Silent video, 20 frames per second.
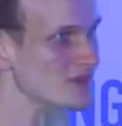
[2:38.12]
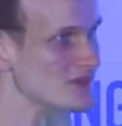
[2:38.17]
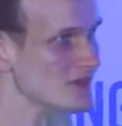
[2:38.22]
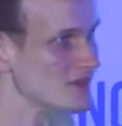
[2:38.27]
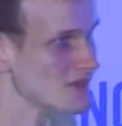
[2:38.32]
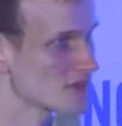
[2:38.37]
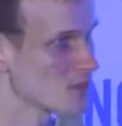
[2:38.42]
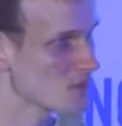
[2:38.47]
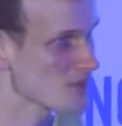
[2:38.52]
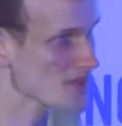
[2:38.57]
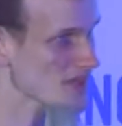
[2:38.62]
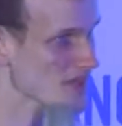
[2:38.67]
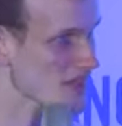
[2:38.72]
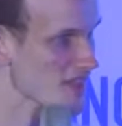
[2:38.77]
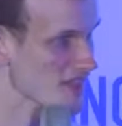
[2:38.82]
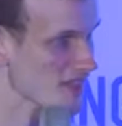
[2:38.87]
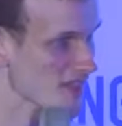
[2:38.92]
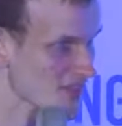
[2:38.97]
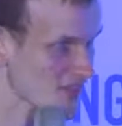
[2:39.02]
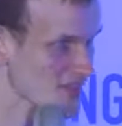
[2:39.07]
there was a
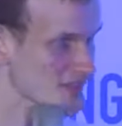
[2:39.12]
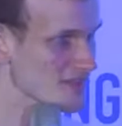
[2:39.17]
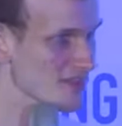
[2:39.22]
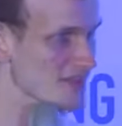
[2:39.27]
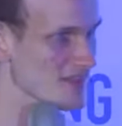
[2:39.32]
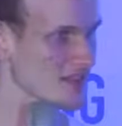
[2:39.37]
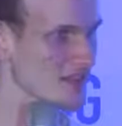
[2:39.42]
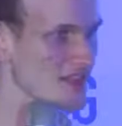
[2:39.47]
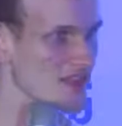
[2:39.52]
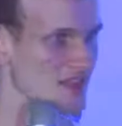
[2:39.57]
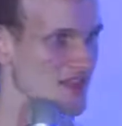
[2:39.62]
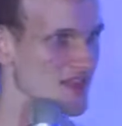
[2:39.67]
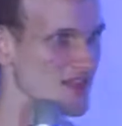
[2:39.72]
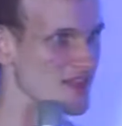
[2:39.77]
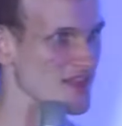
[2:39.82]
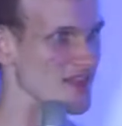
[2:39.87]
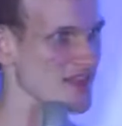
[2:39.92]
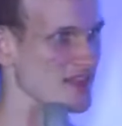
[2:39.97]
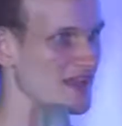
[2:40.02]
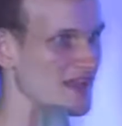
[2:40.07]

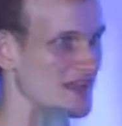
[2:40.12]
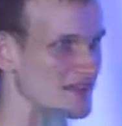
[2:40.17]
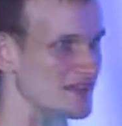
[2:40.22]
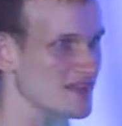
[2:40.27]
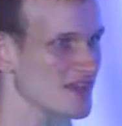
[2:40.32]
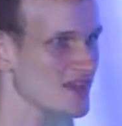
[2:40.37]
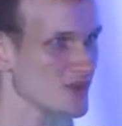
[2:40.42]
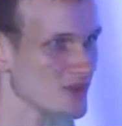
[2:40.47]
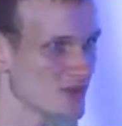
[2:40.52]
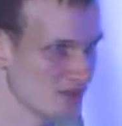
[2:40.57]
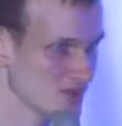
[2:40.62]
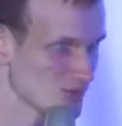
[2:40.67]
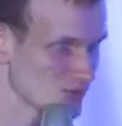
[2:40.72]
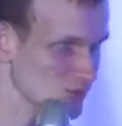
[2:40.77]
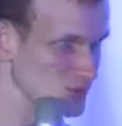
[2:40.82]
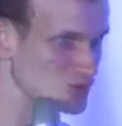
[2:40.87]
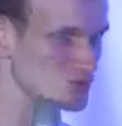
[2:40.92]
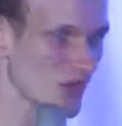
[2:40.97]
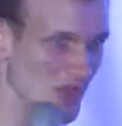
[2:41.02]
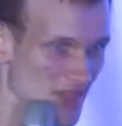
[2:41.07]
consensus that you can do
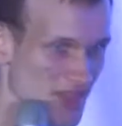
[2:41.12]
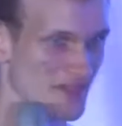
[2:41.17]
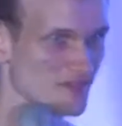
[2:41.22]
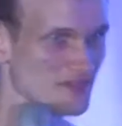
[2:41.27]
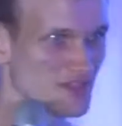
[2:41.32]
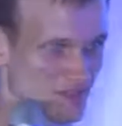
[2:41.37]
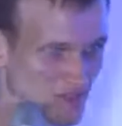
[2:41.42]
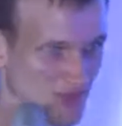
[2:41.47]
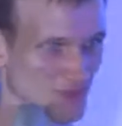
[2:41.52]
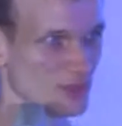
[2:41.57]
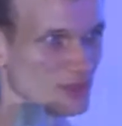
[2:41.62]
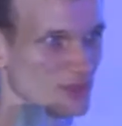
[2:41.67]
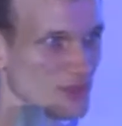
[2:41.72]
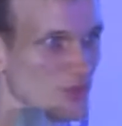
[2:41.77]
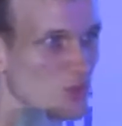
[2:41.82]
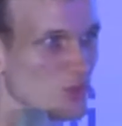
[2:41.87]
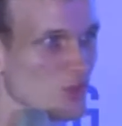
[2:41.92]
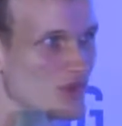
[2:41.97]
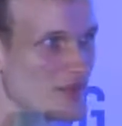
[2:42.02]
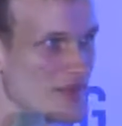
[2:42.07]
lots of different really
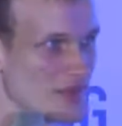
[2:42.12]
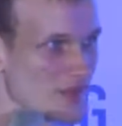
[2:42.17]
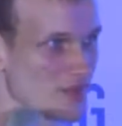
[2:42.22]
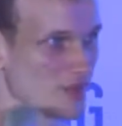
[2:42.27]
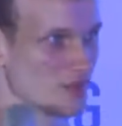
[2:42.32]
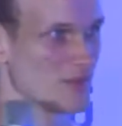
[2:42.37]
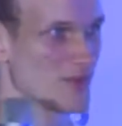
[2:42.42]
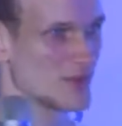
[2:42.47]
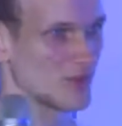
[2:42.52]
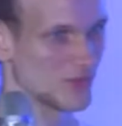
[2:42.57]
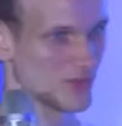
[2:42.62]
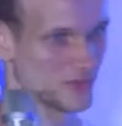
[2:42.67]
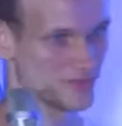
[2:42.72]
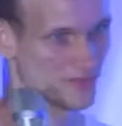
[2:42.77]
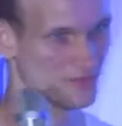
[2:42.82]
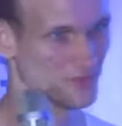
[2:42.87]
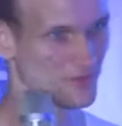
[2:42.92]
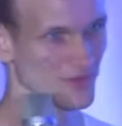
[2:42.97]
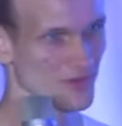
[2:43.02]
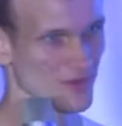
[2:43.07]
cool things with Bitcoin,
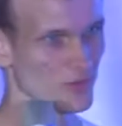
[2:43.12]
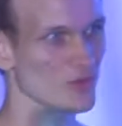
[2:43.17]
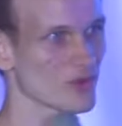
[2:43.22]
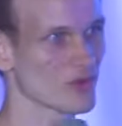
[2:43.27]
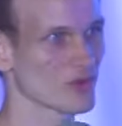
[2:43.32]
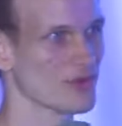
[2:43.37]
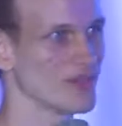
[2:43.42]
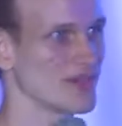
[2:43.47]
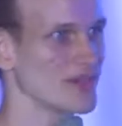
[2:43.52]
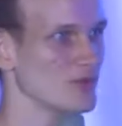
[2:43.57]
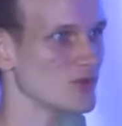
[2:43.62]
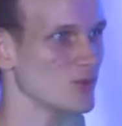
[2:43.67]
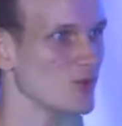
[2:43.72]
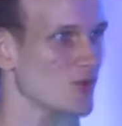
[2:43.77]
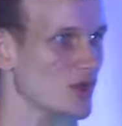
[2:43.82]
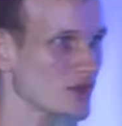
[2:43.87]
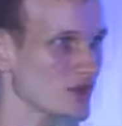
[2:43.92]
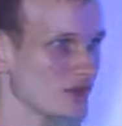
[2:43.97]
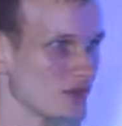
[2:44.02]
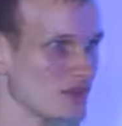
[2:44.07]
or
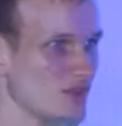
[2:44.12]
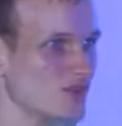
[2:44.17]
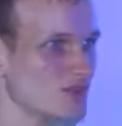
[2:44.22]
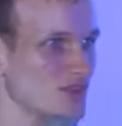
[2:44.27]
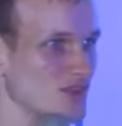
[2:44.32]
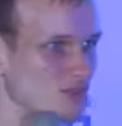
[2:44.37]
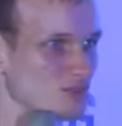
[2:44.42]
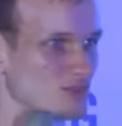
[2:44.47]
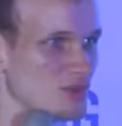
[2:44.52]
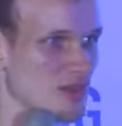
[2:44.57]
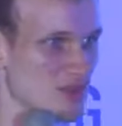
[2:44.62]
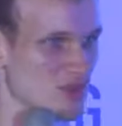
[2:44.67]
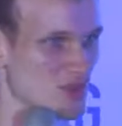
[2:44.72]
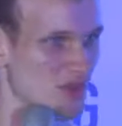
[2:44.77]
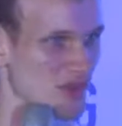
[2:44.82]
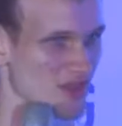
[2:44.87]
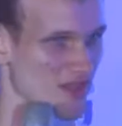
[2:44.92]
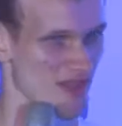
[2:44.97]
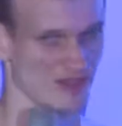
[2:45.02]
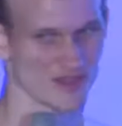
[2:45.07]
with other
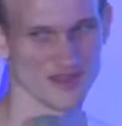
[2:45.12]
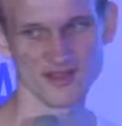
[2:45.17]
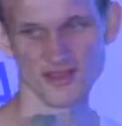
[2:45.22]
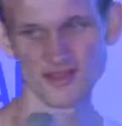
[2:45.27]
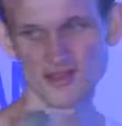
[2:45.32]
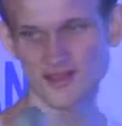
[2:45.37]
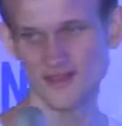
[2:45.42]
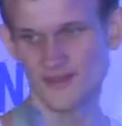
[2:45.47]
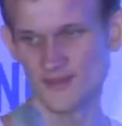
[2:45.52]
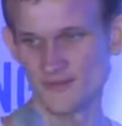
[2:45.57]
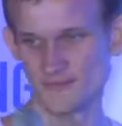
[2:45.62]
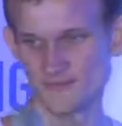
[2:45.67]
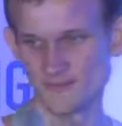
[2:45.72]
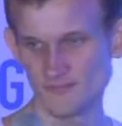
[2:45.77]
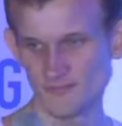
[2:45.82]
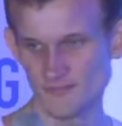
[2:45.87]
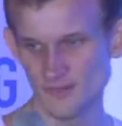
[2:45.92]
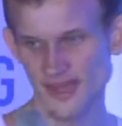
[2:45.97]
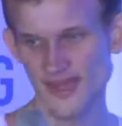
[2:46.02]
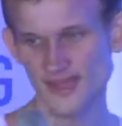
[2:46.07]
blockchains.
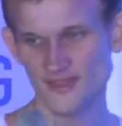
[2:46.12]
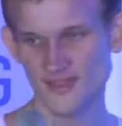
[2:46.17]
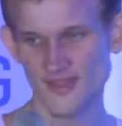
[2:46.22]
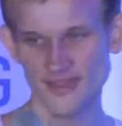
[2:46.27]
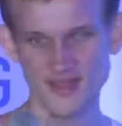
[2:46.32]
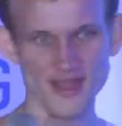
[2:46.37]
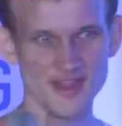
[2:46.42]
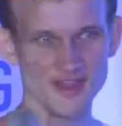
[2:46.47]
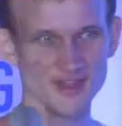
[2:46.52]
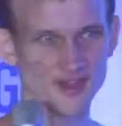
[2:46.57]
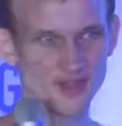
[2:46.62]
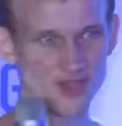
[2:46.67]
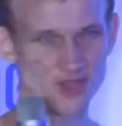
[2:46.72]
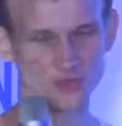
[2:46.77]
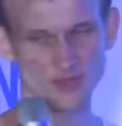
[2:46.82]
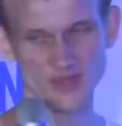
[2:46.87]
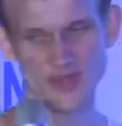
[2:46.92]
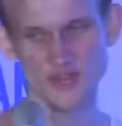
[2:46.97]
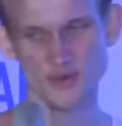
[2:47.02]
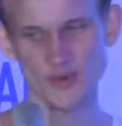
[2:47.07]
Asset
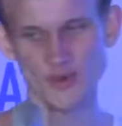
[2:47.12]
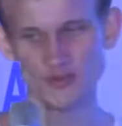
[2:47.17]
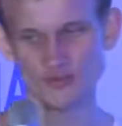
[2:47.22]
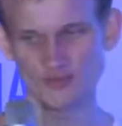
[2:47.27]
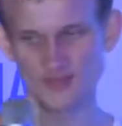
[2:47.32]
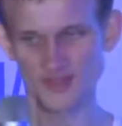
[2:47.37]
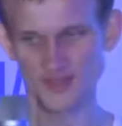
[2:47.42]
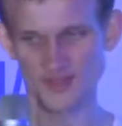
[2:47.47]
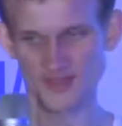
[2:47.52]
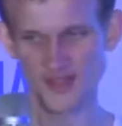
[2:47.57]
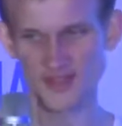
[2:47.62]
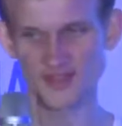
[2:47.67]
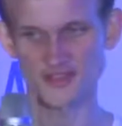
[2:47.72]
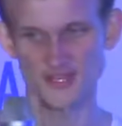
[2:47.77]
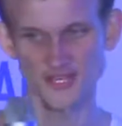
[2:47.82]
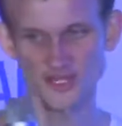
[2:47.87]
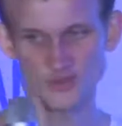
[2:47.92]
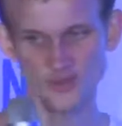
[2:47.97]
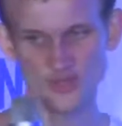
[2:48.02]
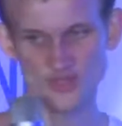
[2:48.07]
issuance, crowdfunding,
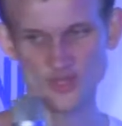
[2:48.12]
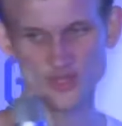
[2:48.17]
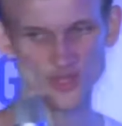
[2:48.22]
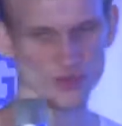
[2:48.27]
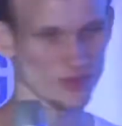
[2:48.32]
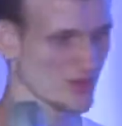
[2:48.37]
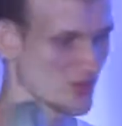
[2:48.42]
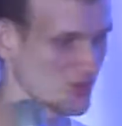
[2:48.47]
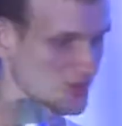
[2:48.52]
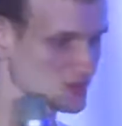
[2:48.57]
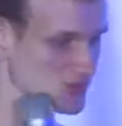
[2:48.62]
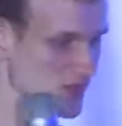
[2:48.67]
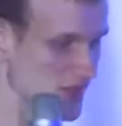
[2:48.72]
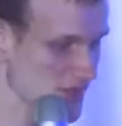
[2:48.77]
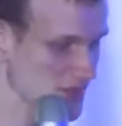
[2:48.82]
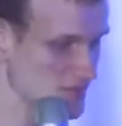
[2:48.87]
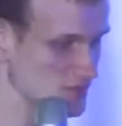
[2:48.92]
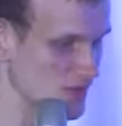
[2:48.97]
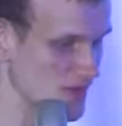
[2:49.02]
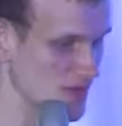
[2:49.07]
title registration, lots
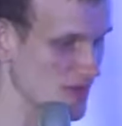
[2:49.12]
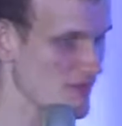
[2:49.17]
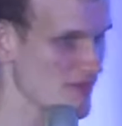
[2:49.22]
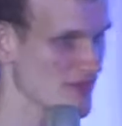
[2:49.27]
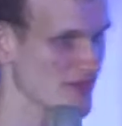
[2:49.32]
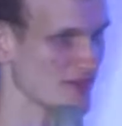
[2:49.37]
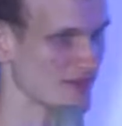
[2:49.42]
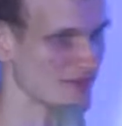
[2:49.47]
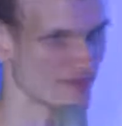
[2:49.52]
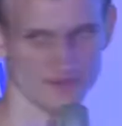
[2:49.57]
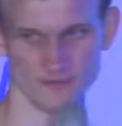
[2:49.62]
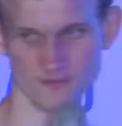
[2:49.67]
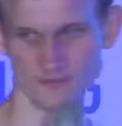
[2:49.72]
and lots of stuff.